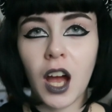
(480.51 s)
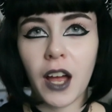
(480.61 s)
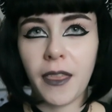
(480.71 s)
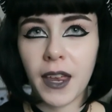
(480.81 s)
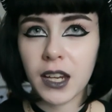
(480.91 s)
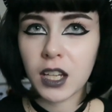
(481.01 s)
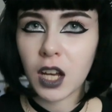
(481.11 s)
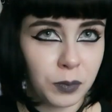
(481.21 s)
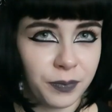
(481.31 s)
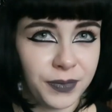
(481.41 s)
I think
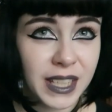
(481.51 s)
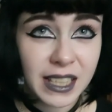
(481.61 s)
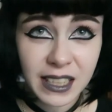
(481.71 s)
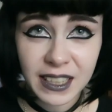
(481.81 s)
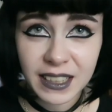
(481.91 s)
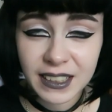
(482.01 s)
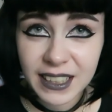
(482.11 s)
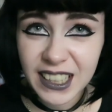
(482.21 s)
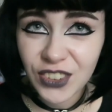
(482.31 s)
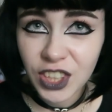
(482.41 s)
nearly a
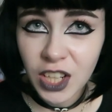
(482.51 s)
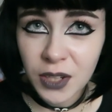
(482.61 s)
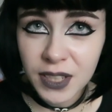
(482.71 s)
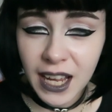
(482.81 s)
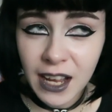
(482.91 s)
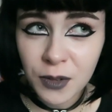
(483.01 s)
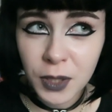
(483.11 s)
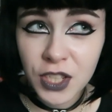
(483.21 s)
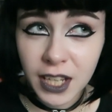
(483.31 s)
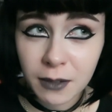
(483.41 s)
year ago now,
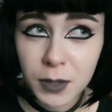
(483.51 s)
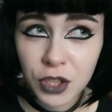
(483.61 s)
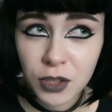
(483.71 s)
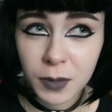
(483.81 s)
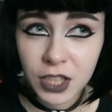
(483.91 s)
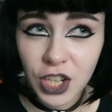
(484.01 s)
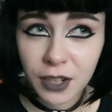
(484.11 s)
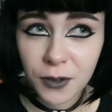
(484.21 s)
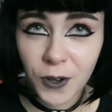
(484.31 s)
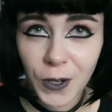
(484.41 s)
because I have been doing my
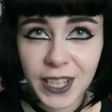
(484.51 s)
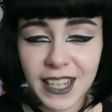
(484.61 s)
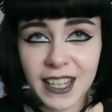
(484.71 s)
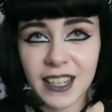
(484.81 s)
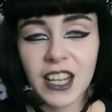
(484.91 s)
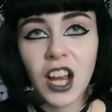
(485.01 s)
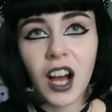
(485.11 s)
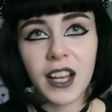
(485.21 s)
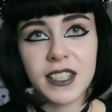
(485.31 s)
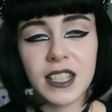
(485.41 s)
channel for a year,
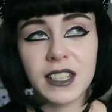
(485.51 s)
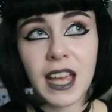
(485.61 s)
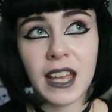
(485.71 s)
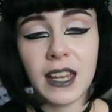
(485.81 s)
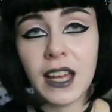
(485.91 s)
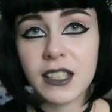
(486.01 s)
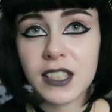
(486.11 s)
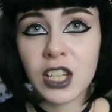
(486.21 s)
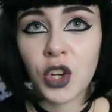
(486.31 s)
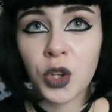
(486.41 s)
I did a
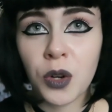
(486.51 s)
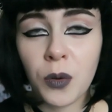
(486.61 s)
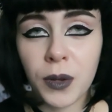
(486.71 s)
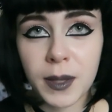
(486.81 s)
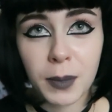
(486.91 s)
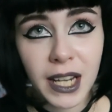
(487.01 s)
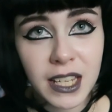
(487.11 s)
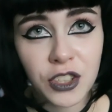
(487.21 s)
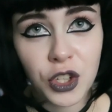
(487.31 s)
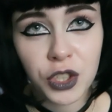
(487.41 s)
Etsy haul with a
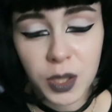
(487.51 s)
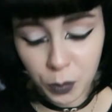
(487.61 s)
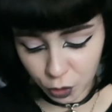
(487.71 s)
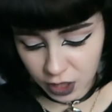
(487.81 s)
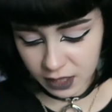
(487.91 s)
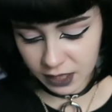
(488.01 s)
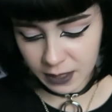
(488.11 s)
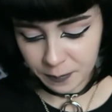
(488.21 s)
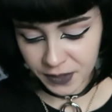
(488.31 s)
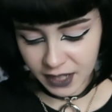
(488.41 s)
plague doctor print.
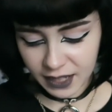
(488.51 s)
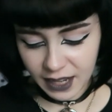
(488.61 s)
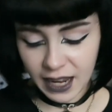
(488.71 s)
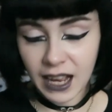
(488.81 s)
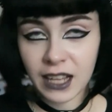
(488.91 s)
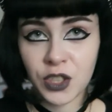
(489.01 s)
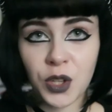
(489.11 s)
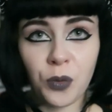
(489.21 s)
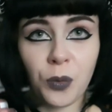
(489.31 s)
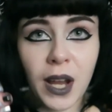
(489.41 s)
And
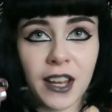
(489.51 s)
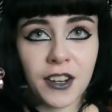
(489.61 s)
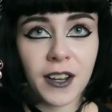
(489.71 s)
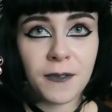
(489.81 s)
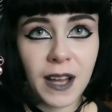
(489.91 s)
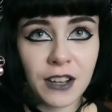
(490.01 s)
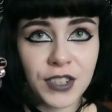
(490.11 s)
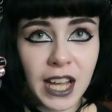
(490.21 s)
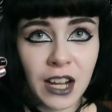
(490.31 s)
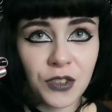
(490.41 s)
when I
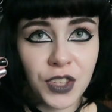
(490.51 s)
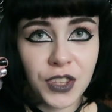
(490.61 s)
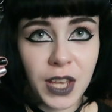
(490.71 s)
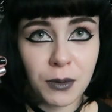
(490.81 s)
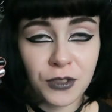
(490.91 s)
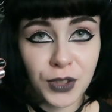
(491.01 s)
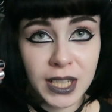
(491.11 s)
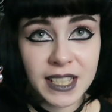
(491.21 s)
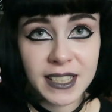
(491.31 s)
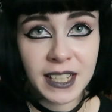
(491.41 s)
found out that they were
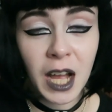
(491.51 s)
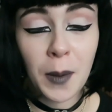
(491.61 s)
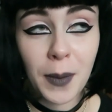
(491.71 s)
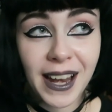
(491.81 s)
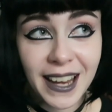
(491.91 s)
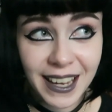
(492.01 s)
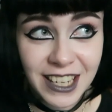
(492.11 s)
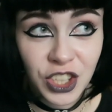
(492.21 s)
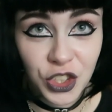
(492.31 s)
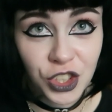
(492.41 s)
releasing a
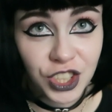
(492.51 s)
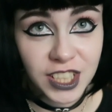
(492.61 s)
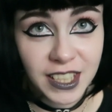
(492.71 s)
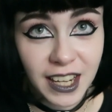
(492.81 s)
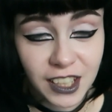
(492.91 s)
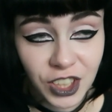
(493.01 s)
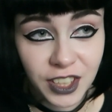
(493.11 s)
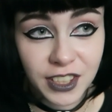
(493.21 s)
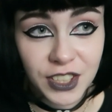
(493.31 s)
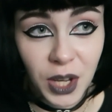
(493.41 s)
plague doctor
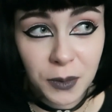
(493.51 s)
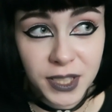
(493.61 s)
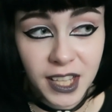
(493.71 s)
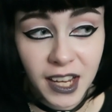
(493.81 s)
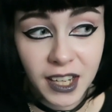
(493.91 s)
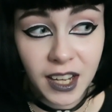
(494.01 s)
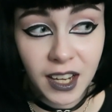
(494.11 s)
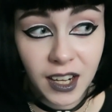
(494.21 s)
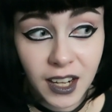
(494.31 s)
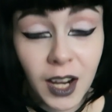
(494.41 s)
necklace, I was like,
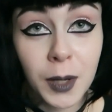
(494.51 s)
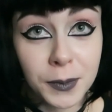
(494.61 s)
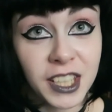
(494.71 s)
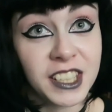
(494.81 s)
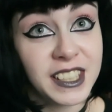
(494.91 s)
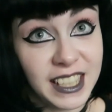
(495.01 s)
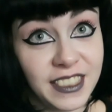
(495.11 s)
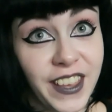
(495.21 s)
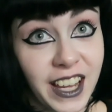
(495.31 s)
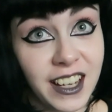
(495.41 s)
I'm gonna
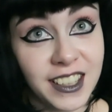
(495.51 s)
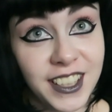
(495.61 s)
need that.